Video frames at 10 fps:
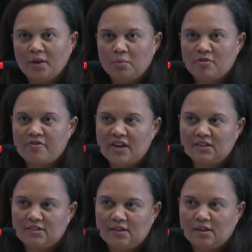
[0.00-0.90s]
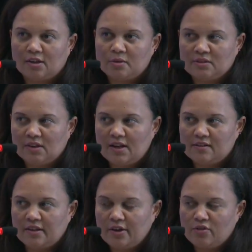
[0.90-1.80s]
preventing a
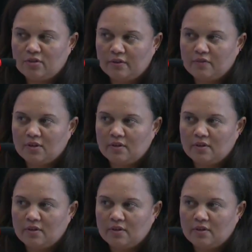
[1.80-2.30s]
crystallization of